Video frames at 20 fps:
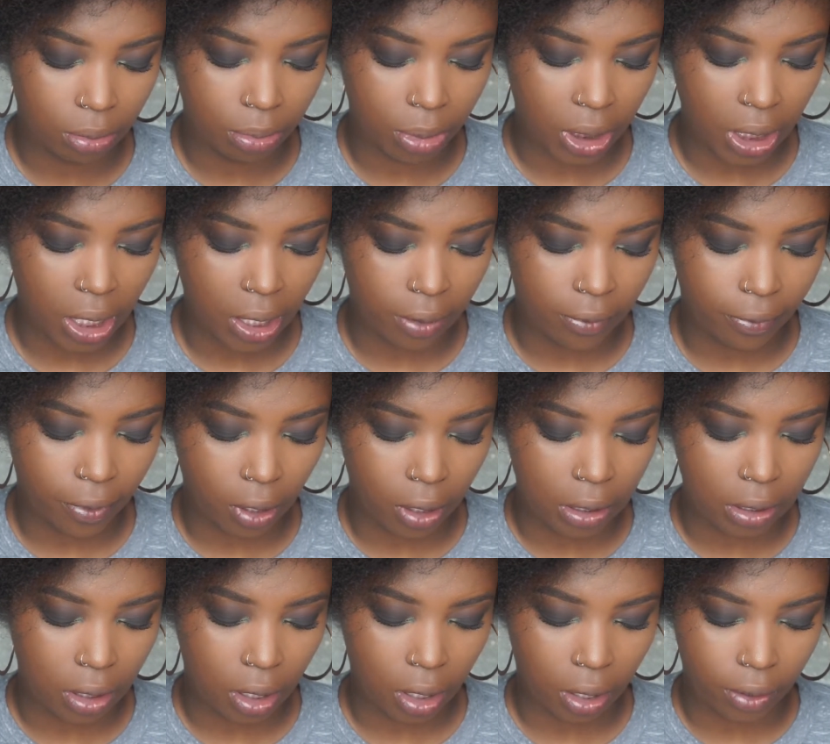but kind of
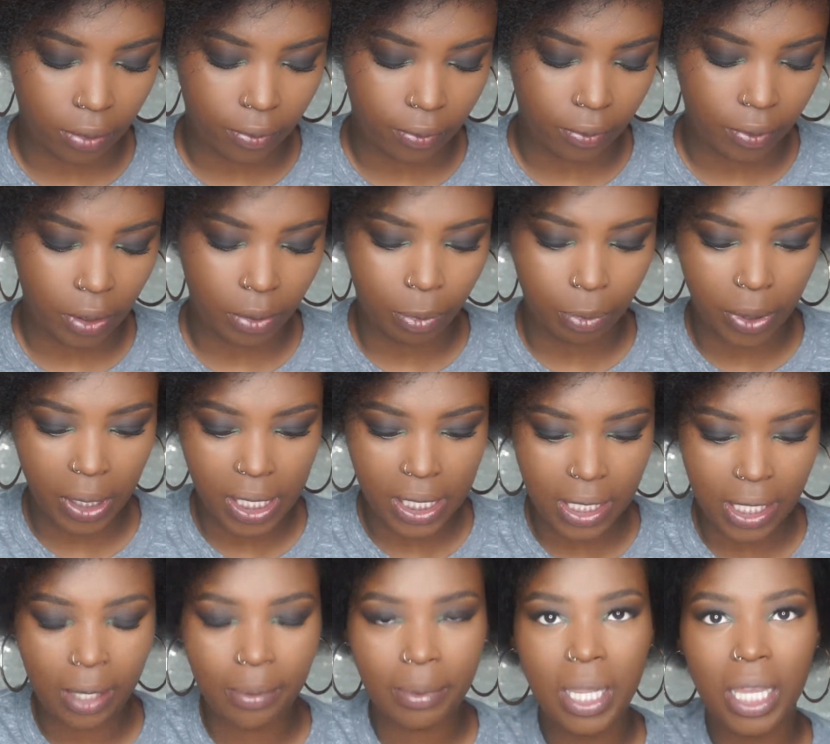falls off. It
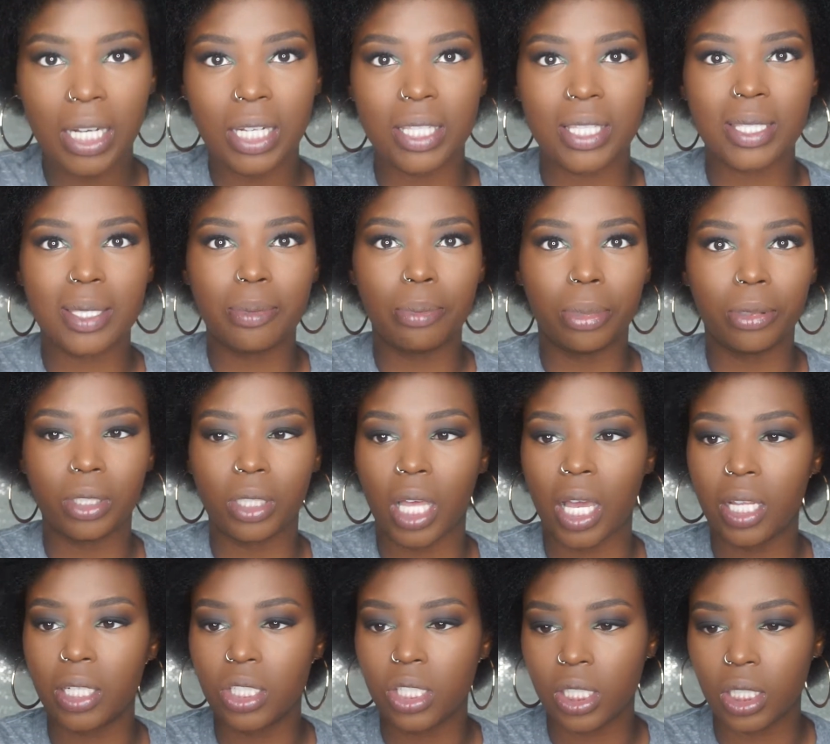picks it up kind of
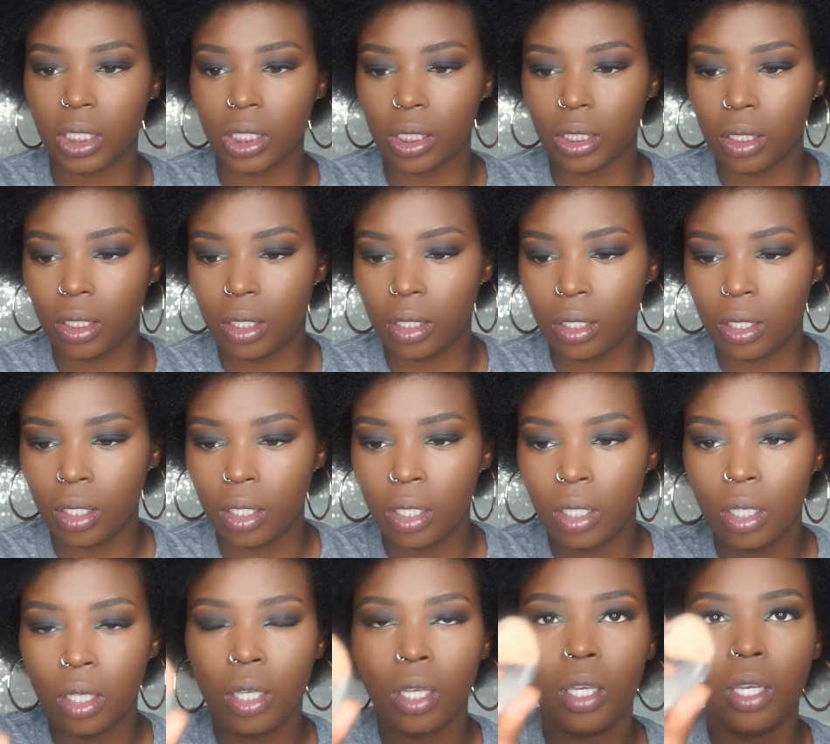splotchy.
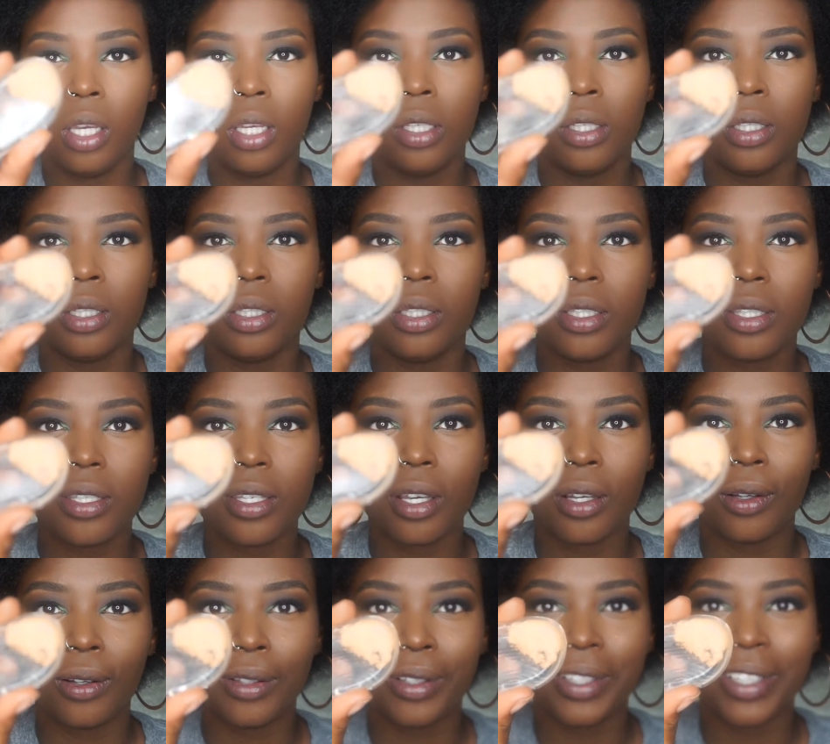
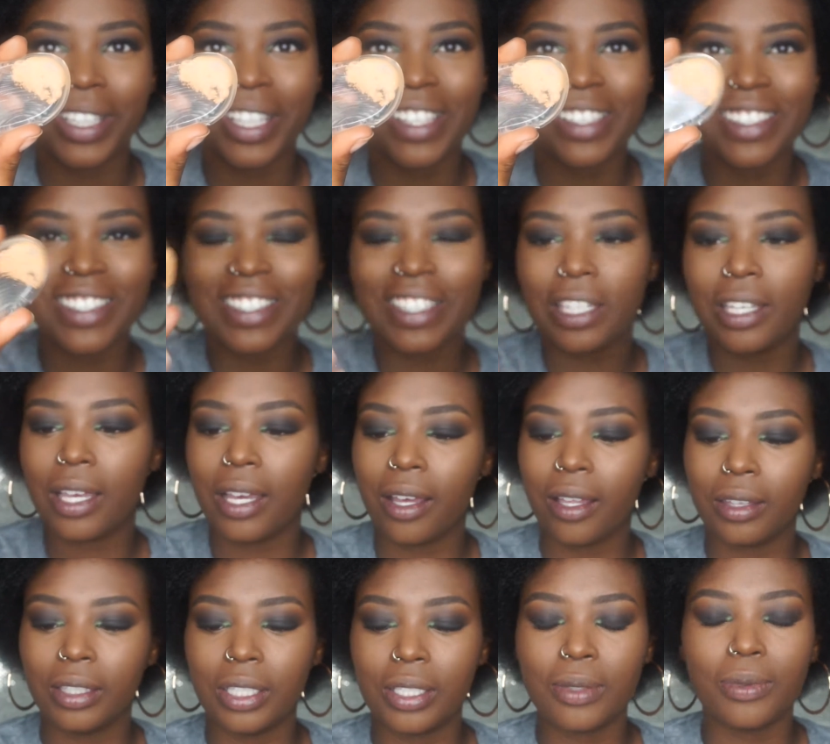So let's see
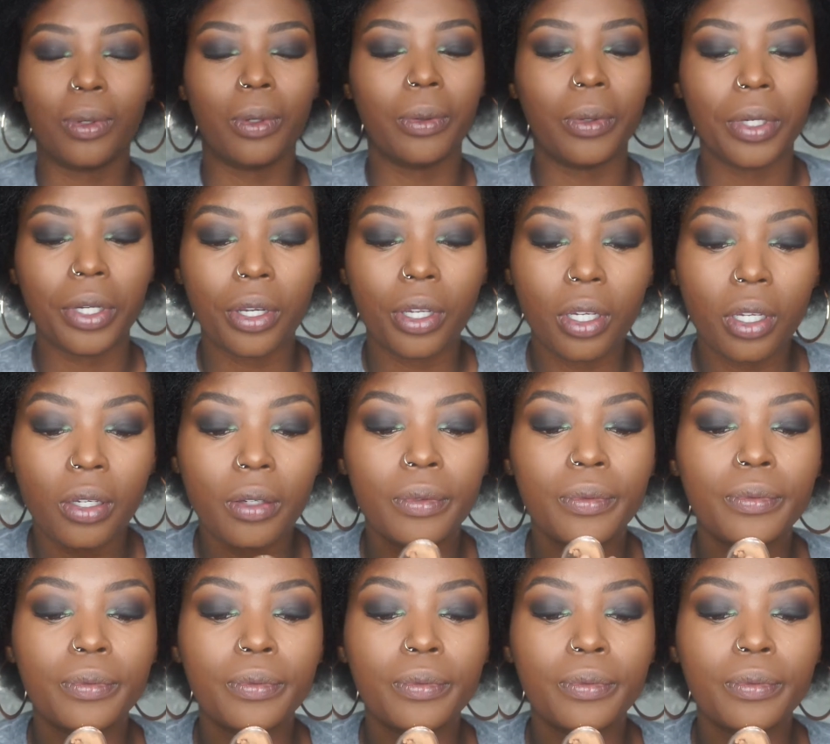how this will work.